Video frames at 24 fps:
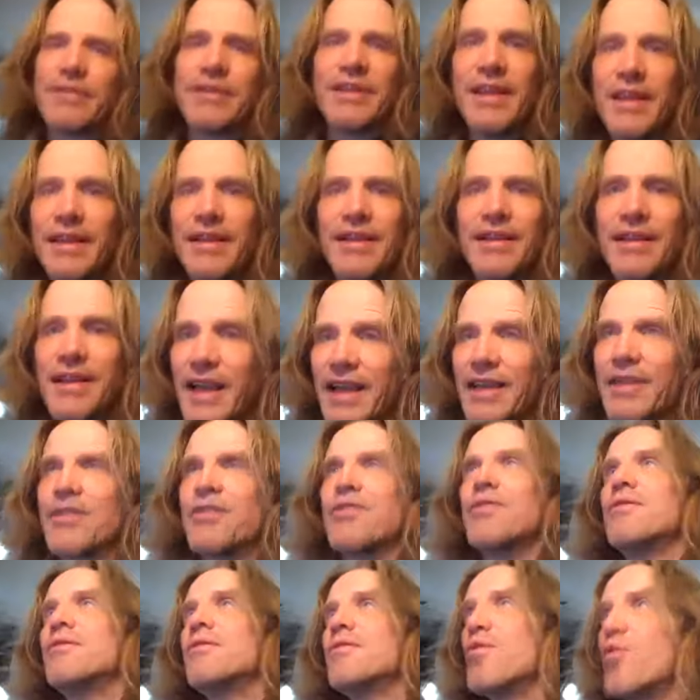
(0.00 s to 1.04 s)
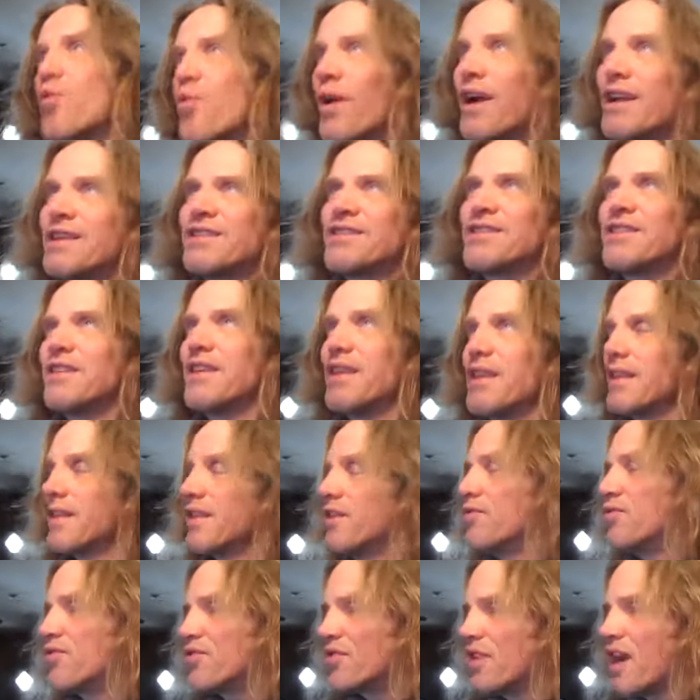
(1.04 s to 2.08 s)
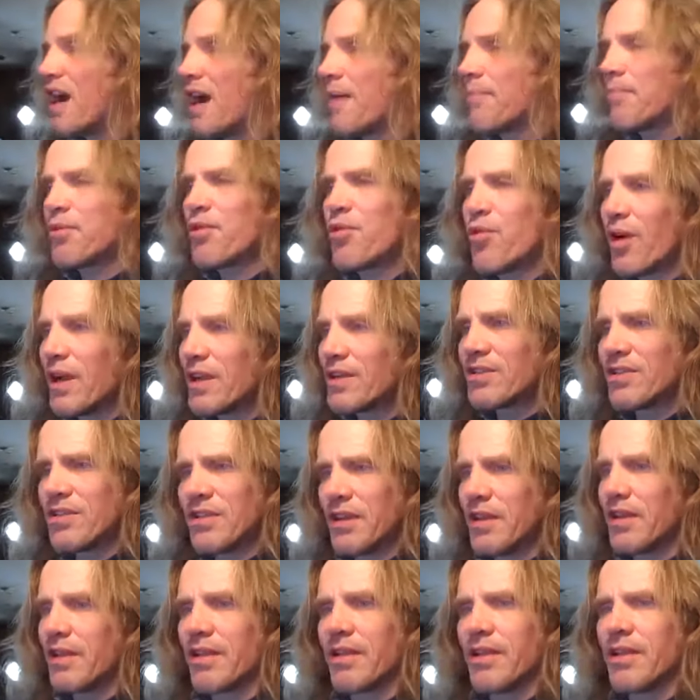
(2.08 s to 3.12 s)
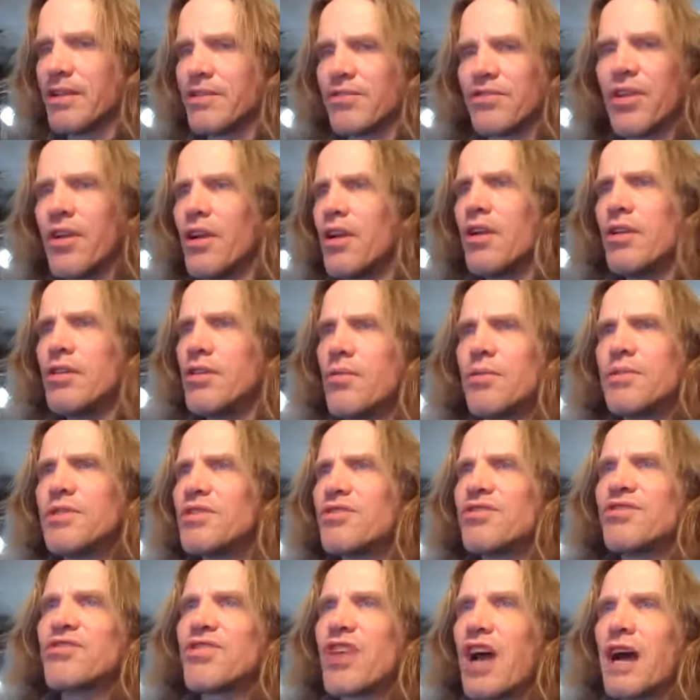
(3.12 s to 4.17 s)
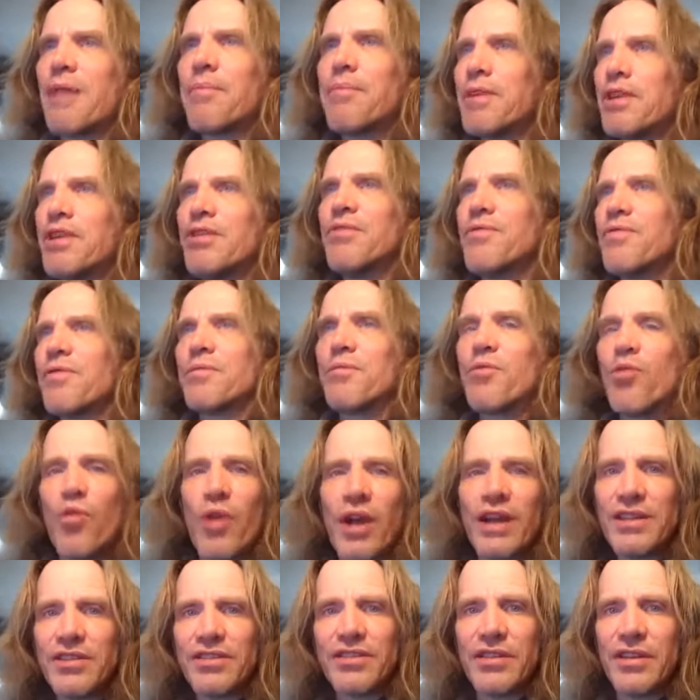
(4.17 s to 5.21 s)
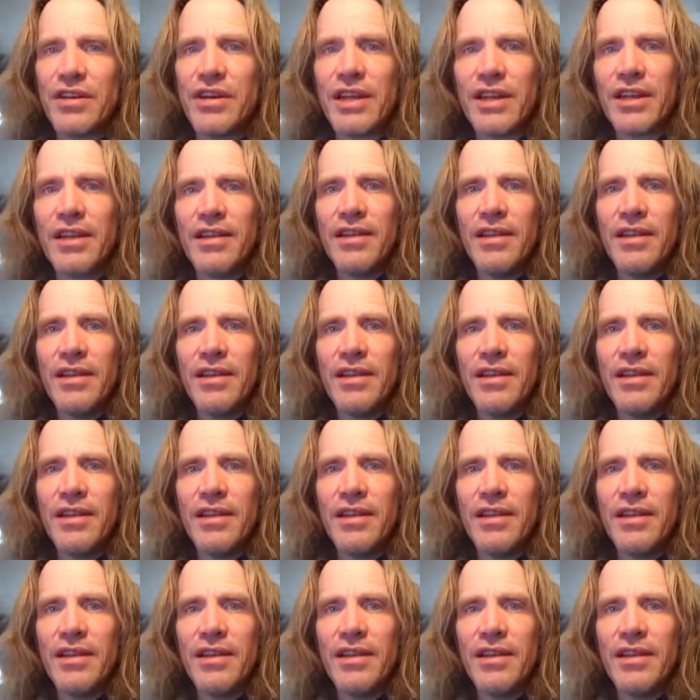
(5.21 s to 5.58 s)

See, again, questioning. You stop questioning things. No one's stopping you from questioning.